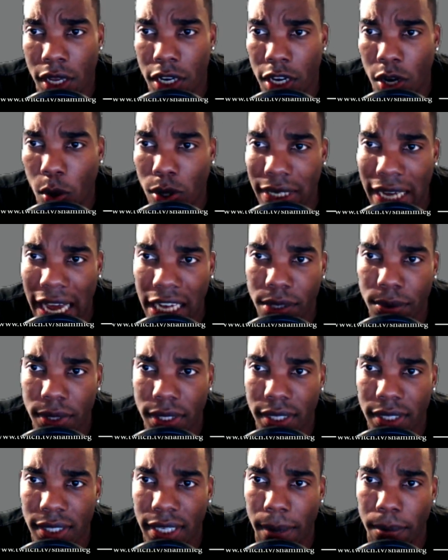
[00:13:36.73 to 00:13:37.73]
No
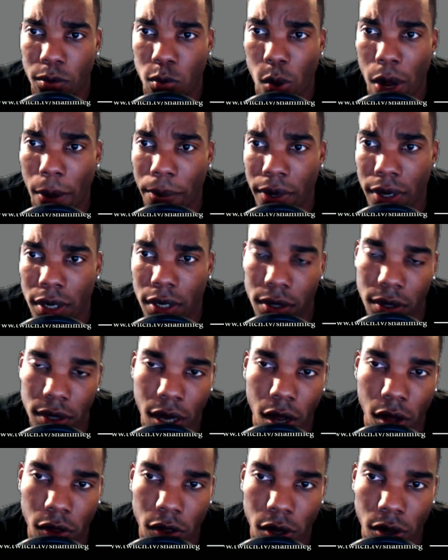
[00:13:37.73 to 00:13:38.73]
attachments except weapon,
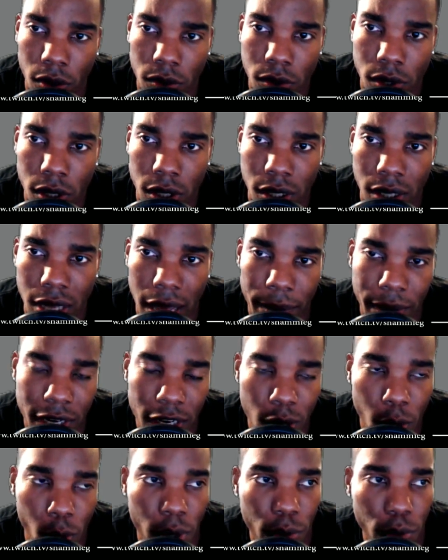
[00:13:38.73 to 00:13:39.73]
although, I mean,
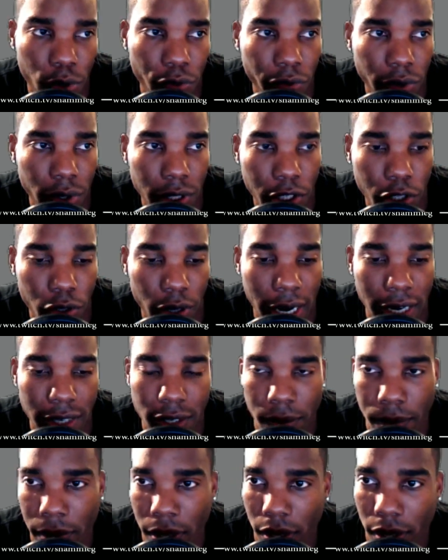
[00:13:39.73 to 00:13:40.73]
no one would really try
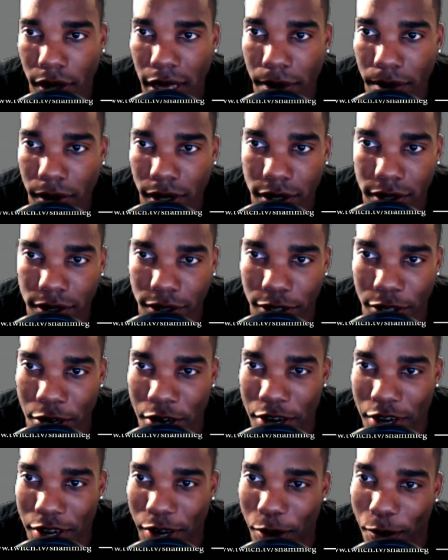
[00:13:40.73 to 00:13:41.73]
to milk them because
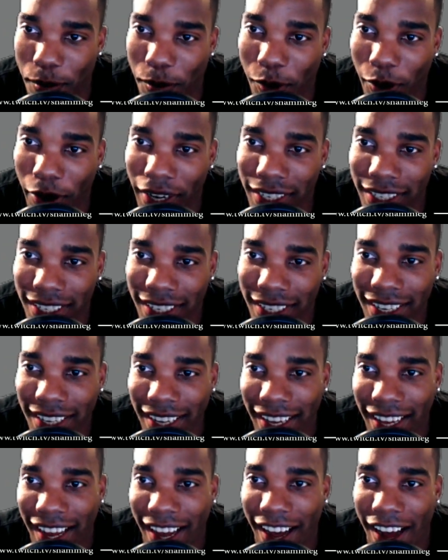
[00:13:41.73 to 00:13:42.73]
there's no point.
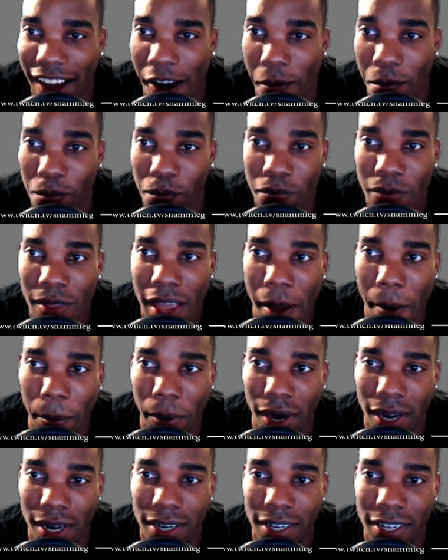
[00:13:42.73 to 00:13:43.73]

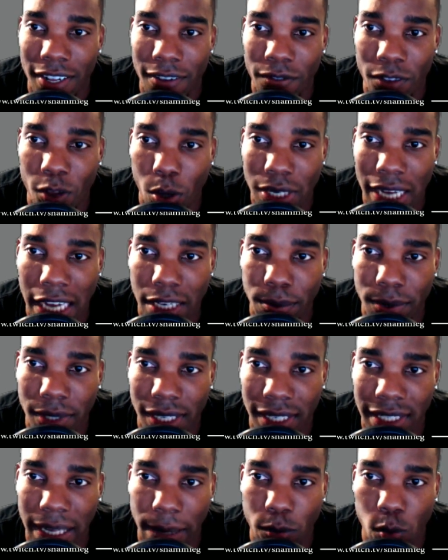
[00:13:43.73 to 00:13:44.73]
But no attachments
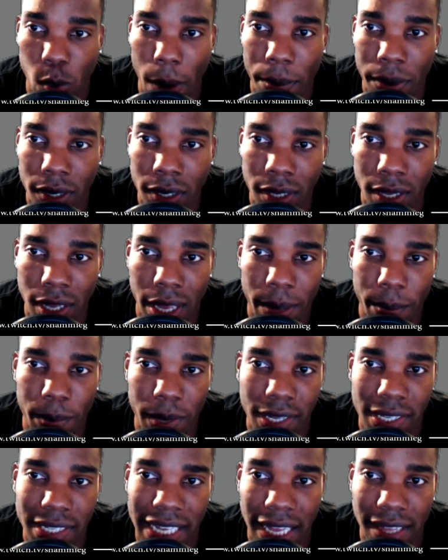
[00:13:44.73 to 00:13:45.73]
except weapon
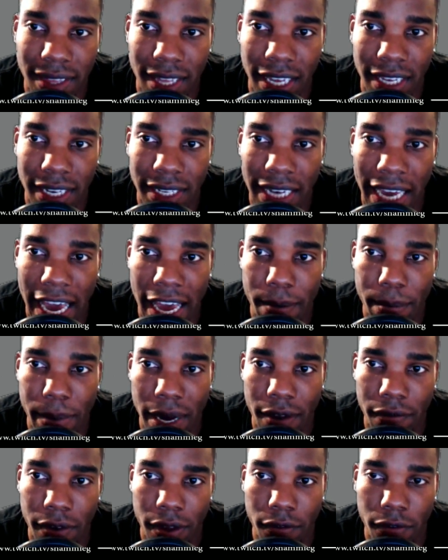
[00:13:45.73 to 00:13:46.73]
means that they can
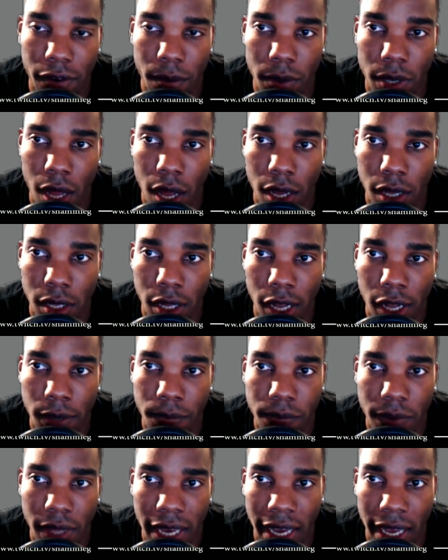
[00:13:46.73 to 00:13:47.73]
benefit from Longclaw.
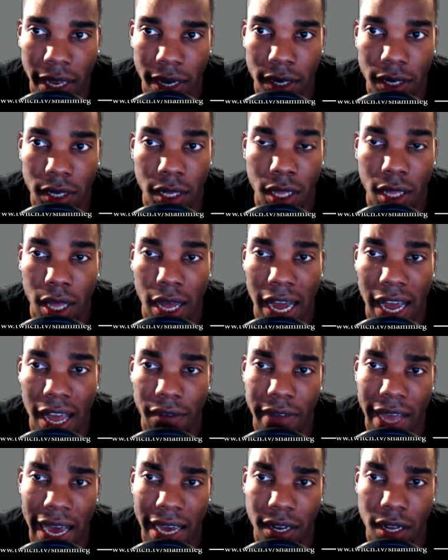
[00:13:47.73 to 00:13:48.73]
And
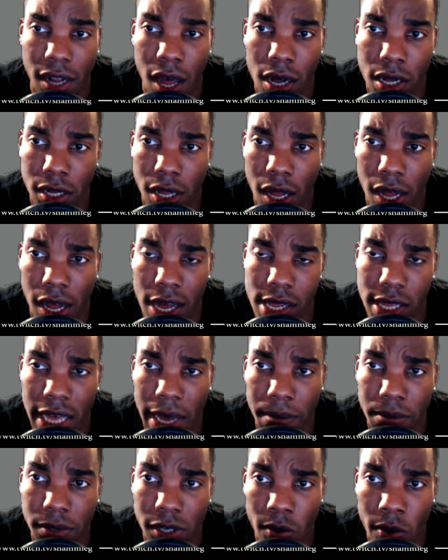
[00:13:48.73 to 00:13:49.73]
I've had Longclaw on
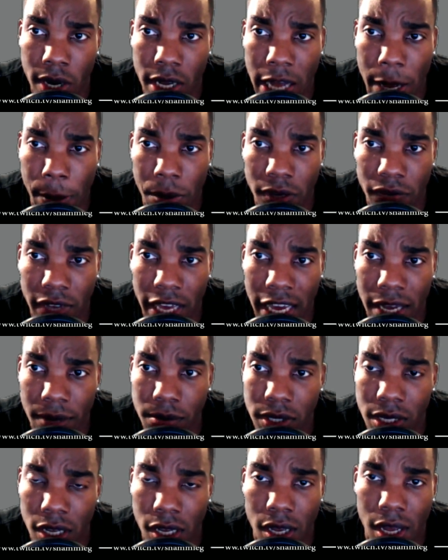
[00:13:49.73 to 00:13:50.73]
them to win a couple of
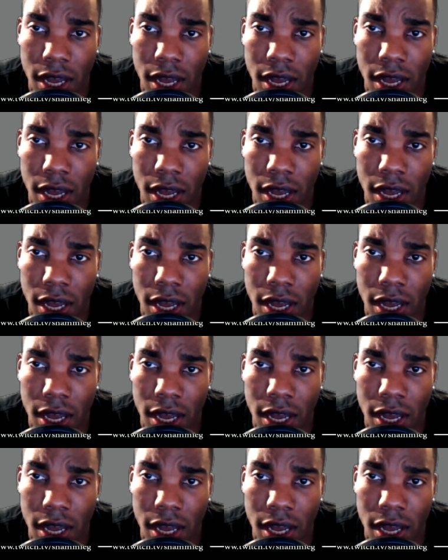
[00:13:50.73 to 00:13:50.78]
games.